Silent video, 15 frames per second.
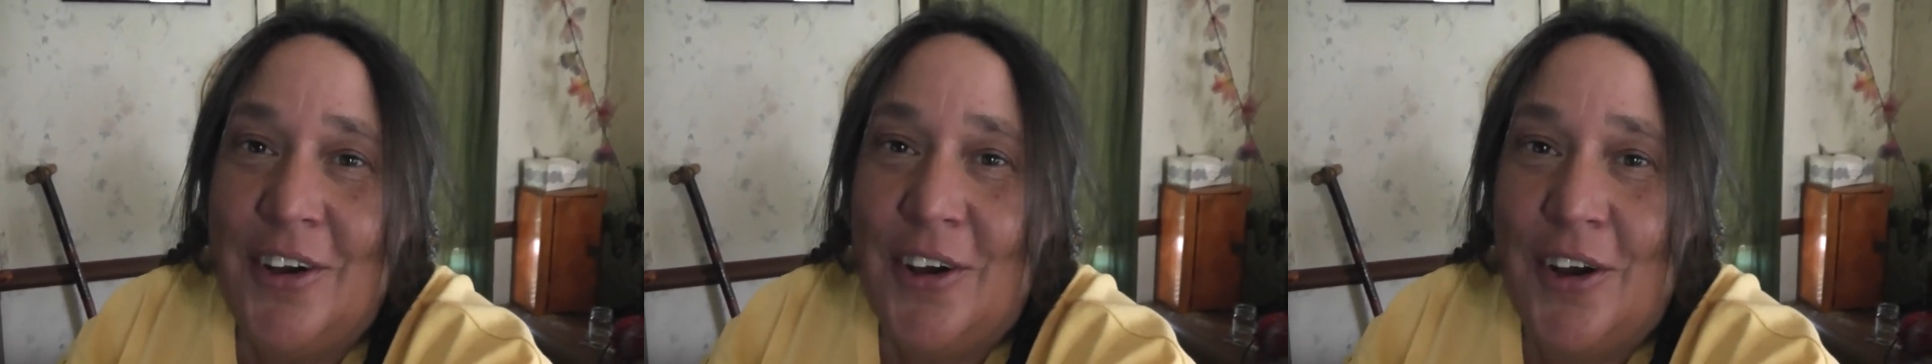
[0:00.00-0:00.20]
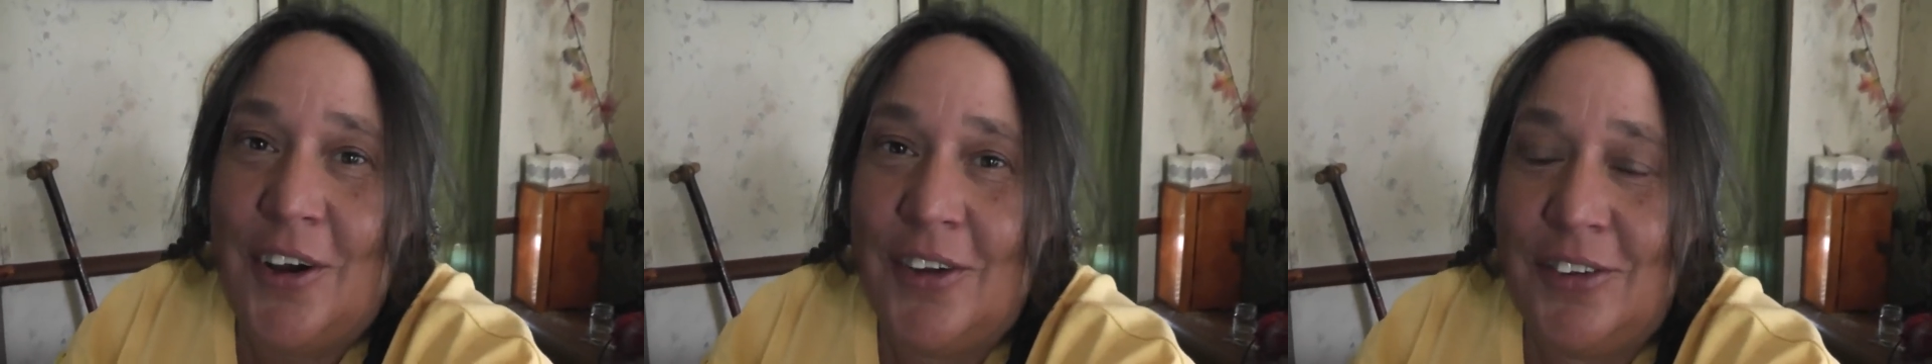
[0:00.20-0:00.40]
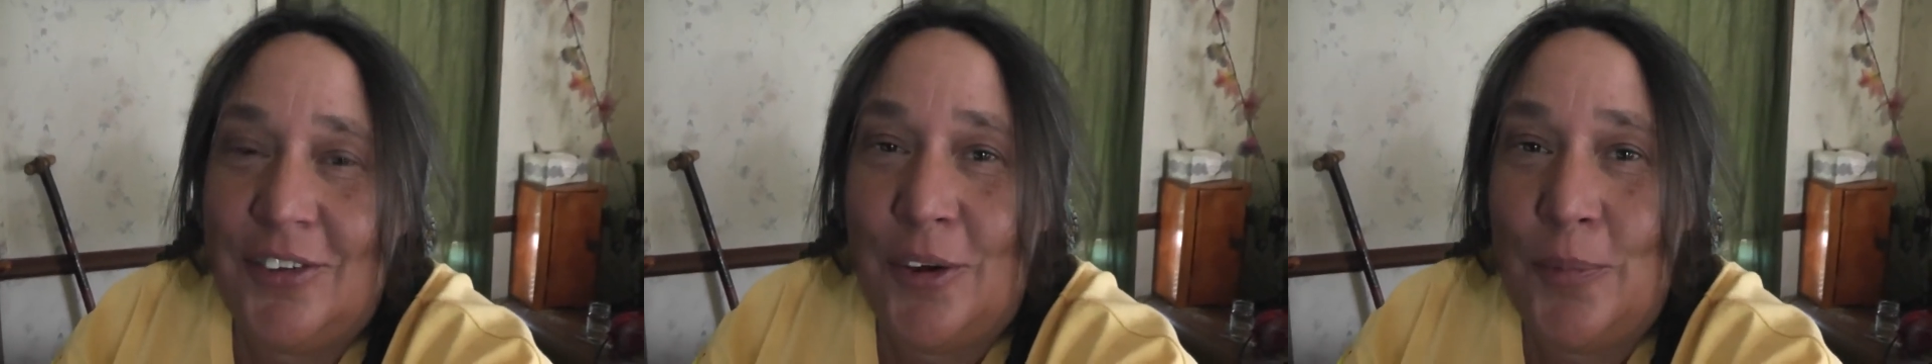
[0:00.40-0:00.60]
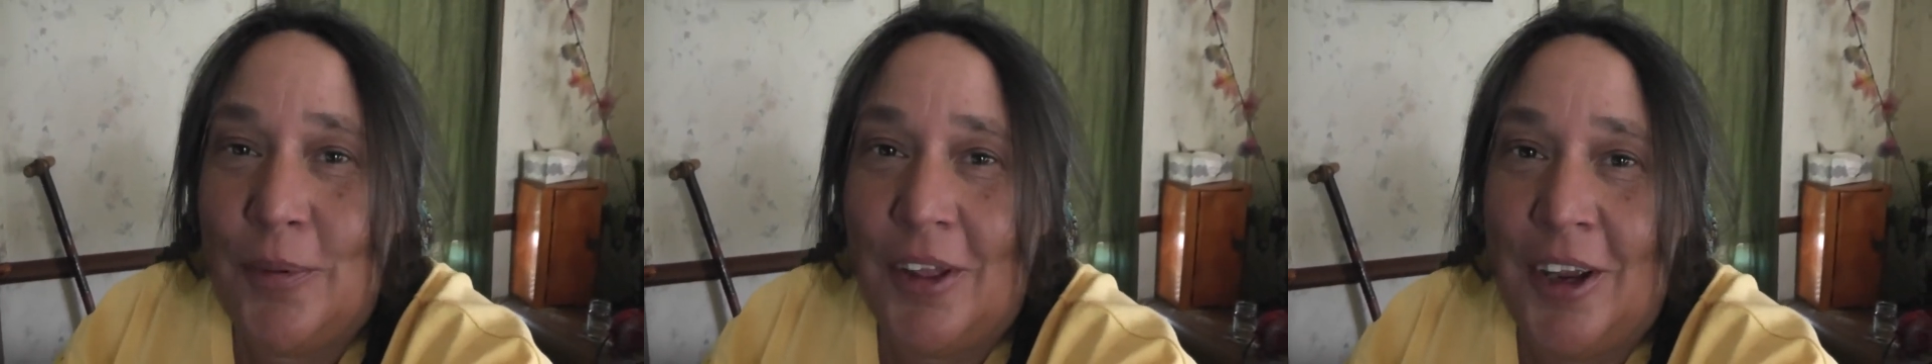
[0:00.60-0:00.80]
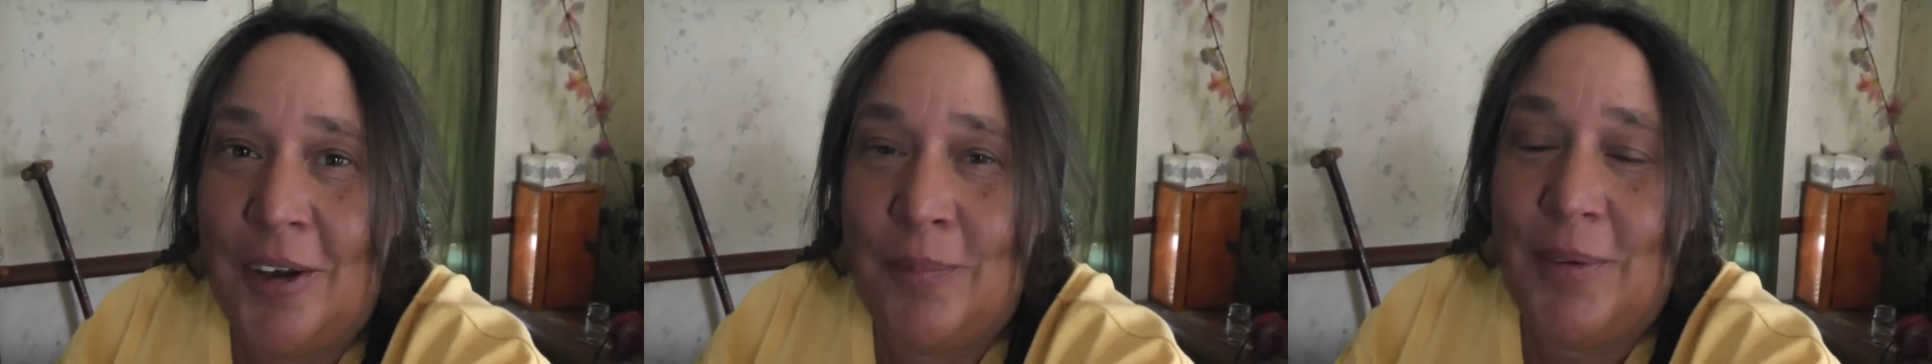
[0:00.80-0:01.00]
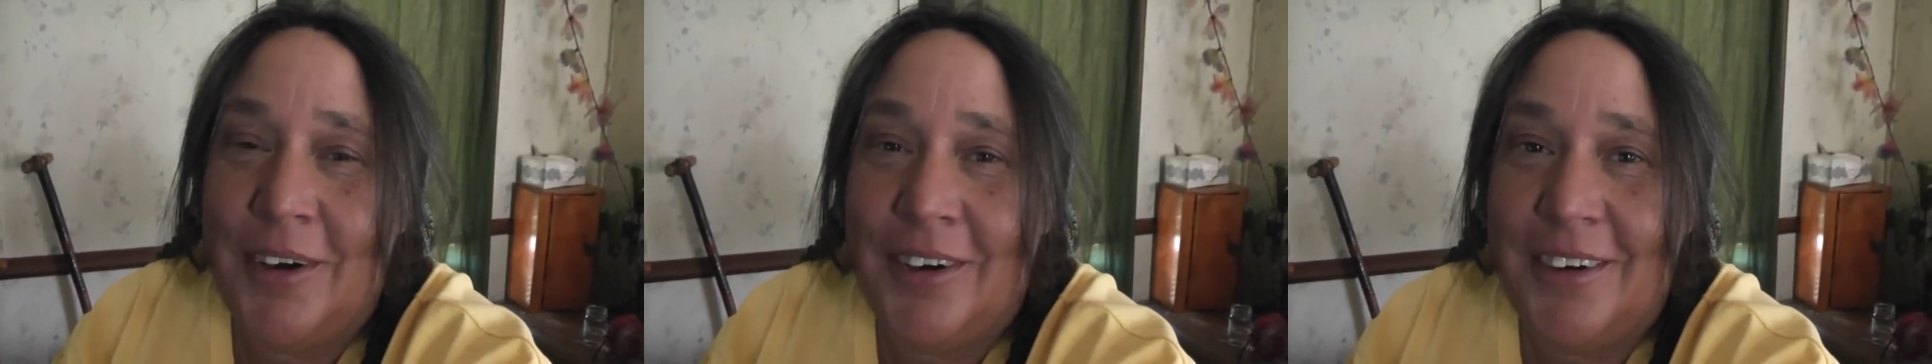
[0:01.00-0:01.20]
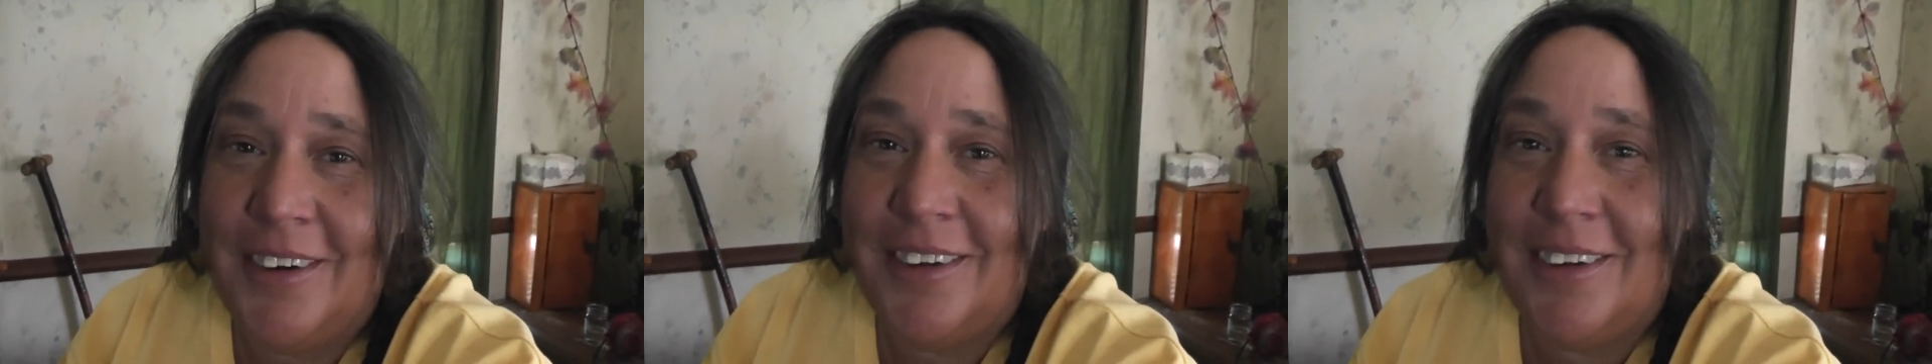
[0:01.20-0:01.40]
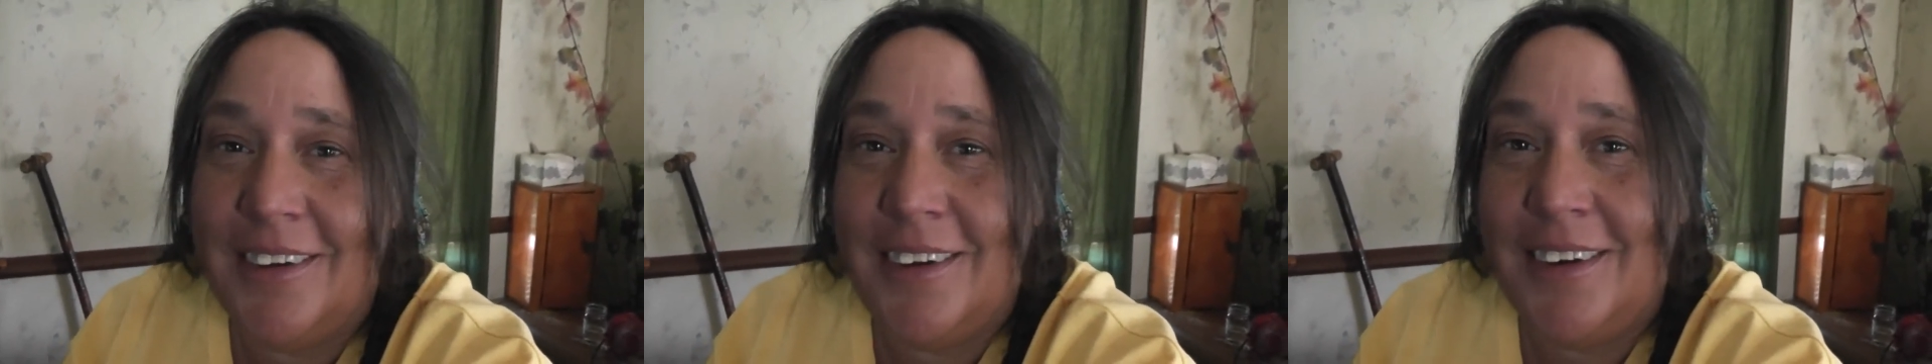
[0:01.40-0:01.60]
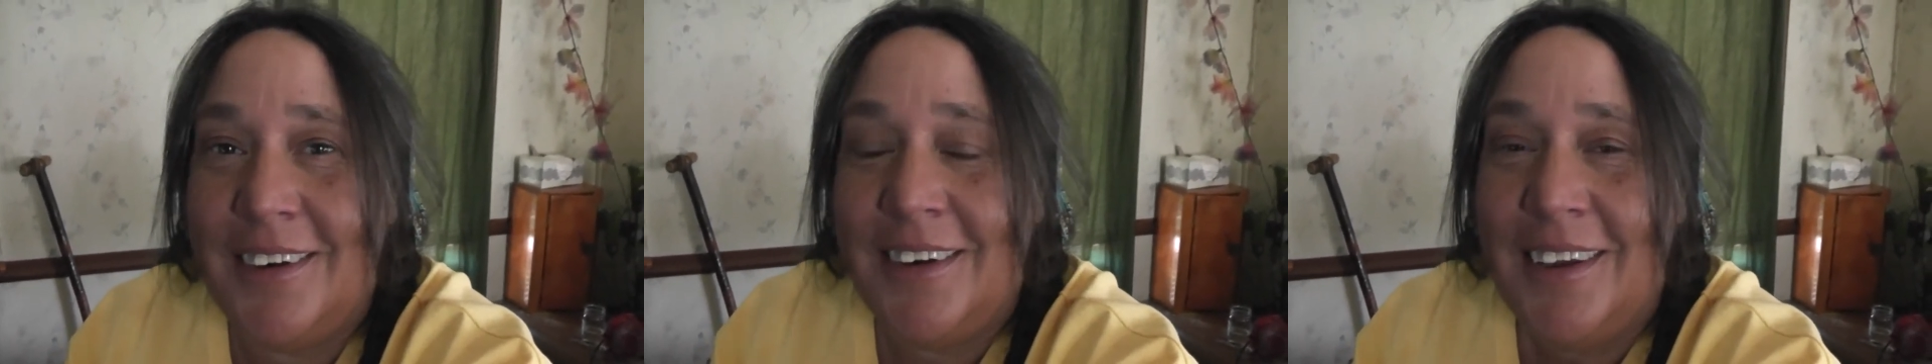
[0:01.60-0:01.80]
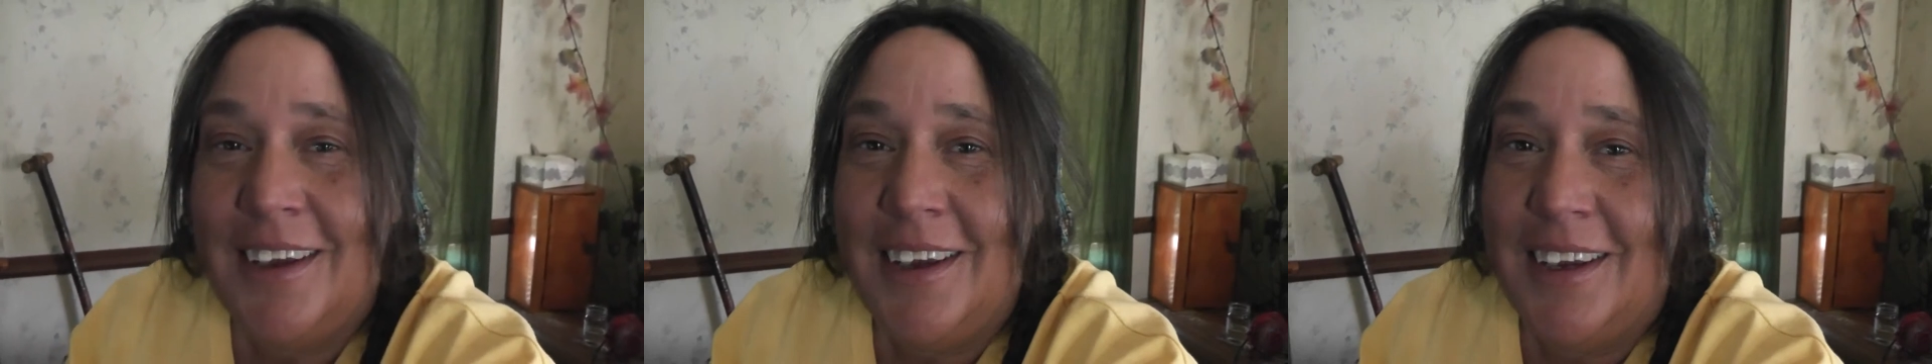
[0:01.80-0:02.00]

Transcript: also Planned Parenthood,